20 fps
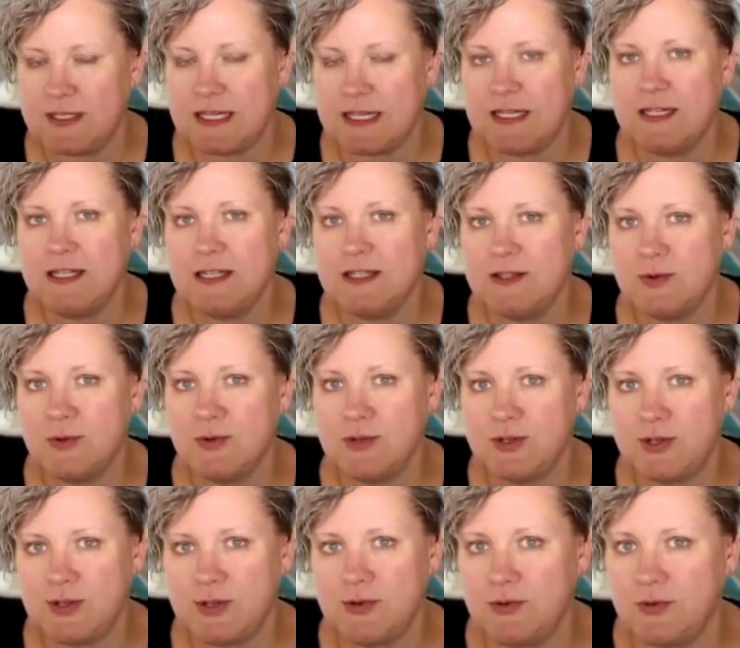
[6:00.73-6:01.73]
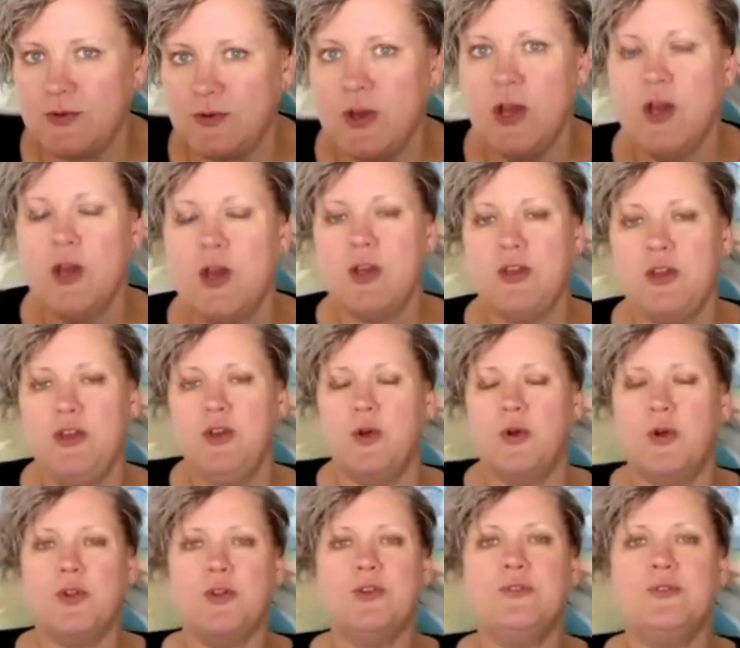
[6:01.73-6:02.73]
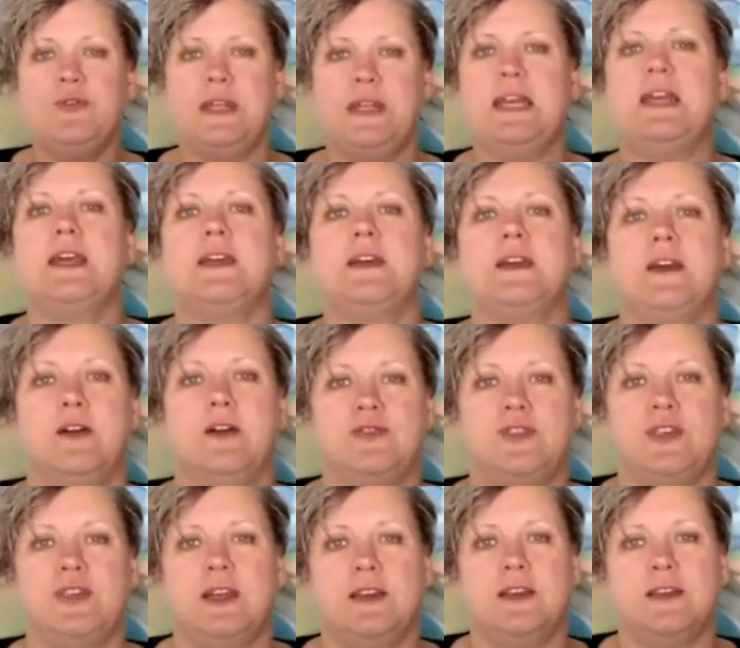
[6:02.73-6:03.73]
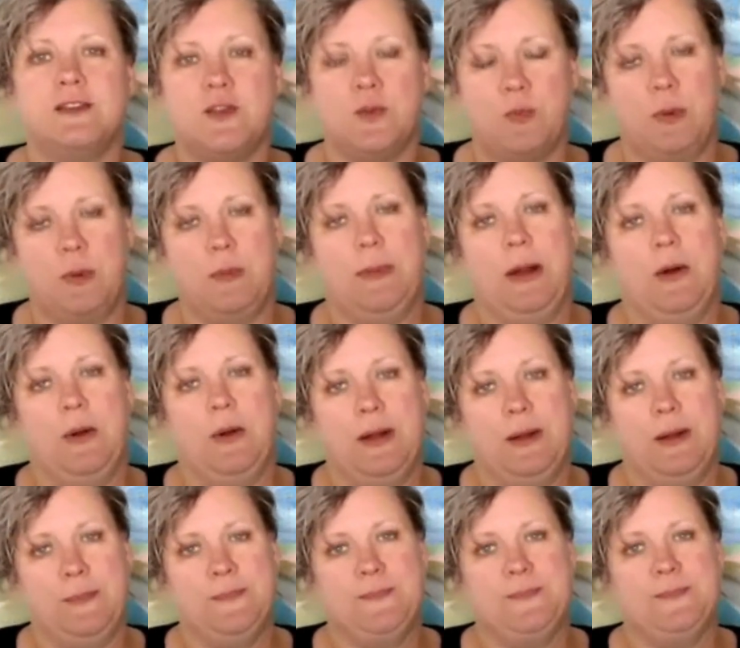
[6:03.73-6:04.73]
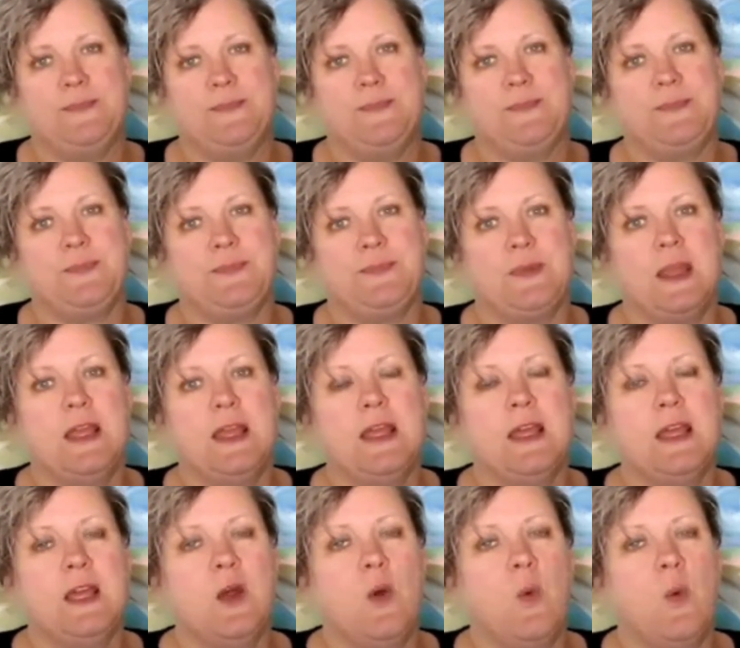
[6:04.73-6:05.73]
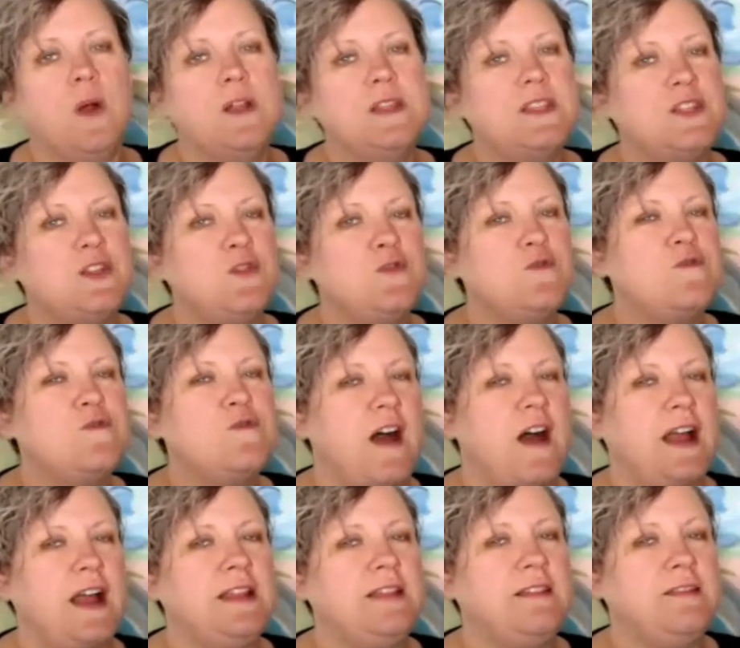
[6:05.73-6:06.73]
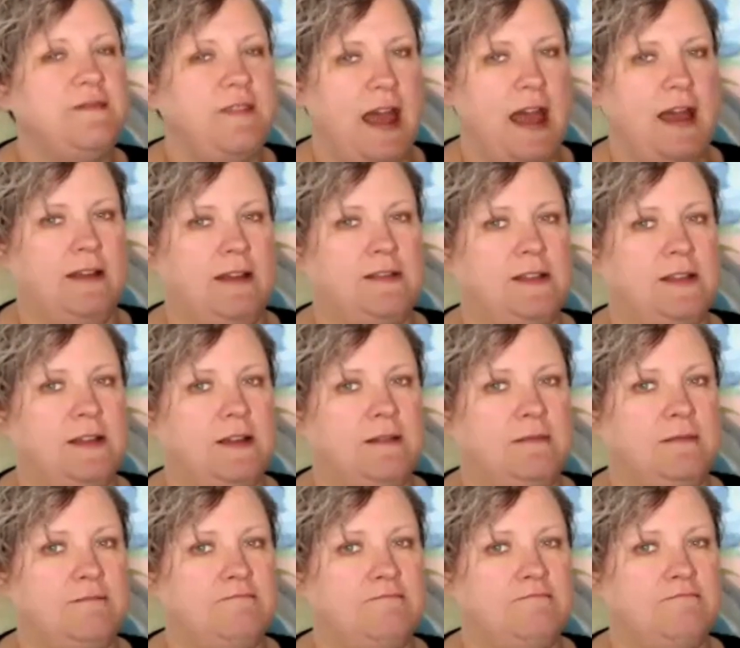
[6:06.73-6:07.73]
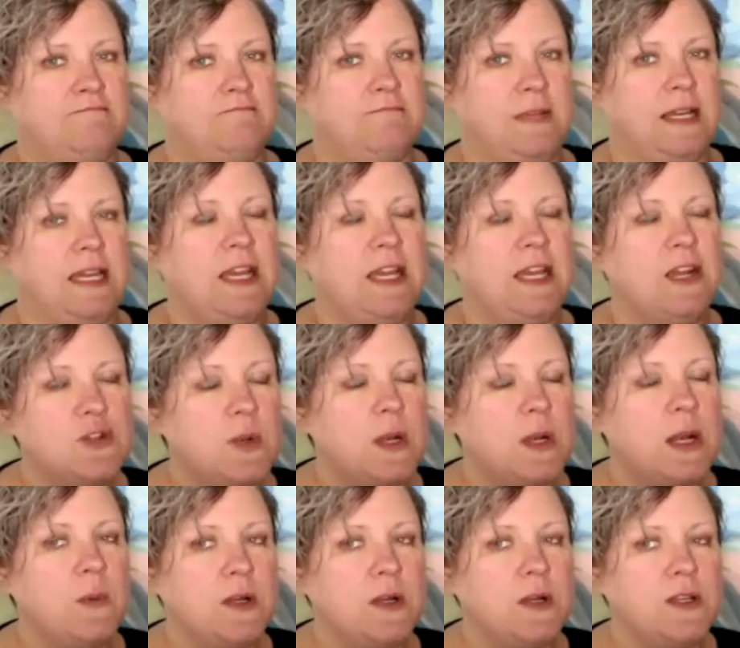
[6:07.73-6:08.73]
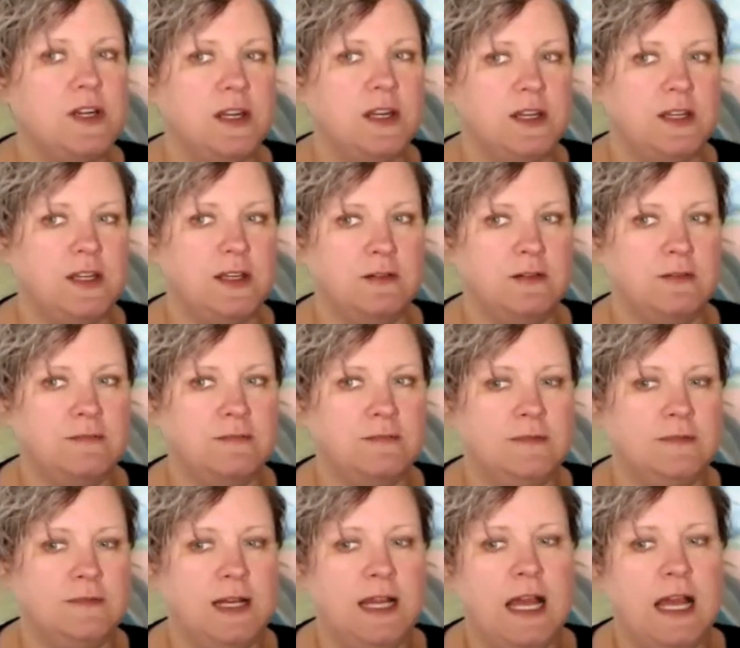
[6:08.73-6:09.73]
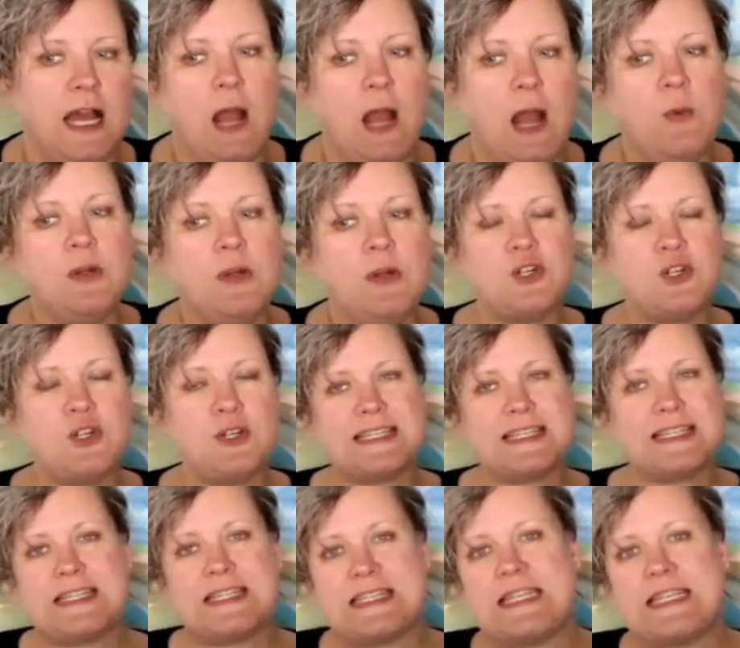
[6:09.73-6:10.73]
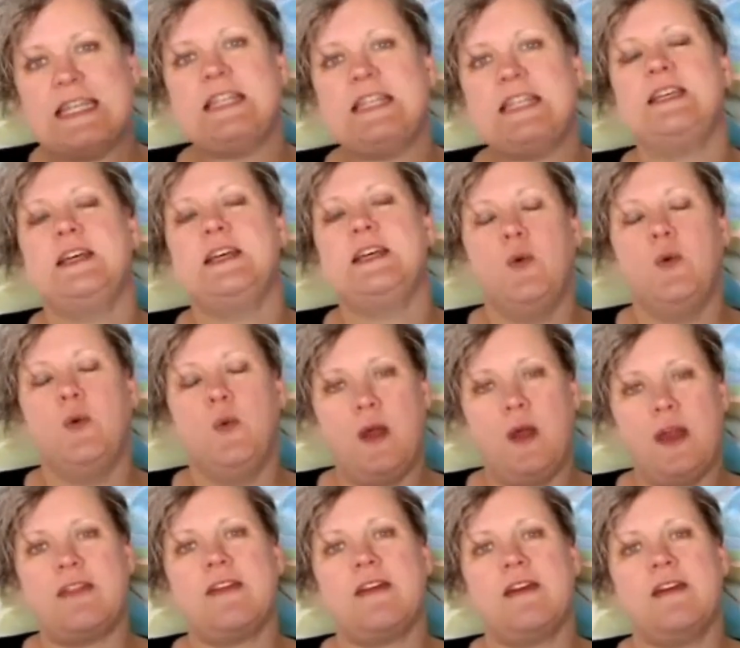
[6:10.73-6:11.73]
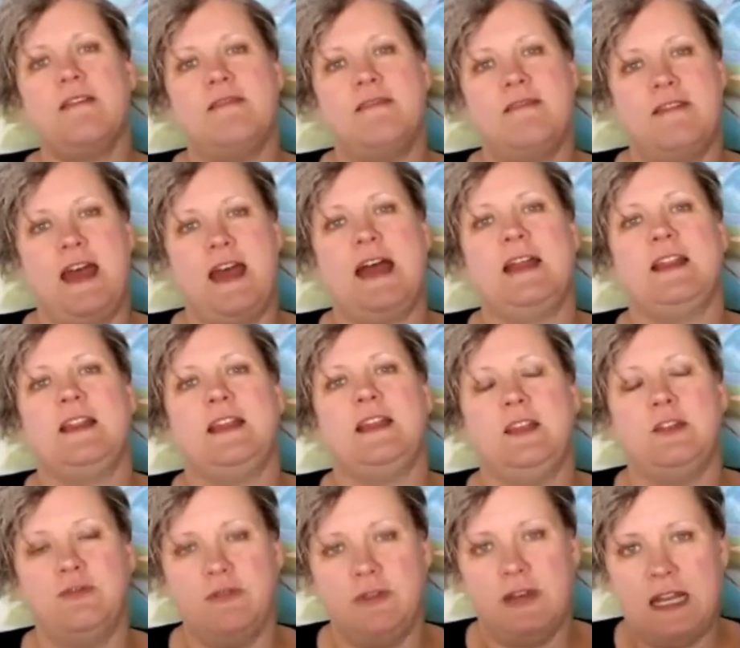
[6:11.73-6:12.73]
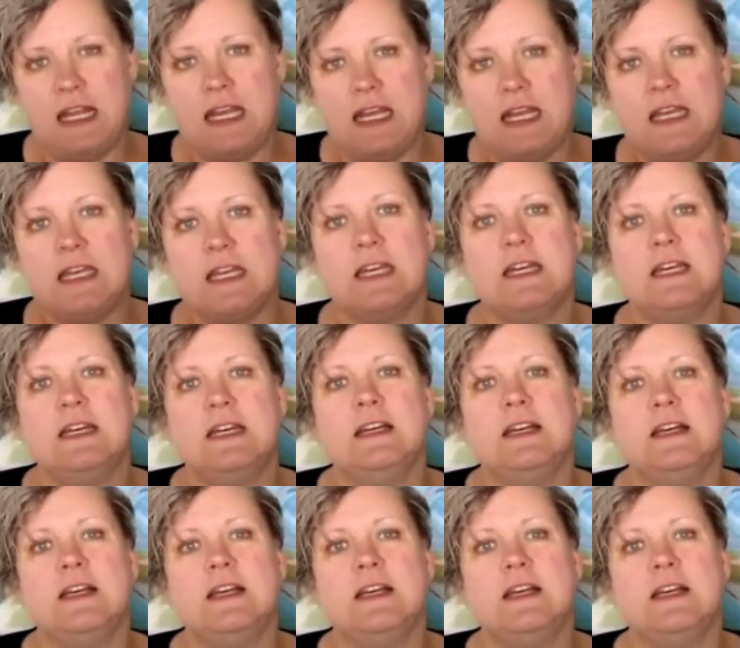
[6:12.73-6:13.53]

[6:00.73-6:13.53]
a sentence or two your unique coaching superpower. Once you find that, here's what I want you to do. I want you to sit with that unique